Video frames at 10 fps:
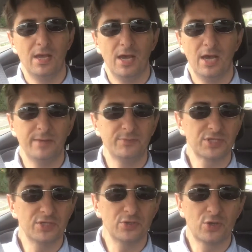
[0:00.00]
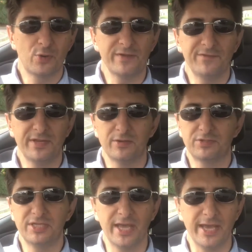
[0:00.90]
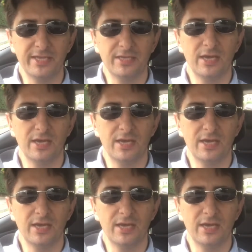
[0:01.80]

I'm just going to do a quick video today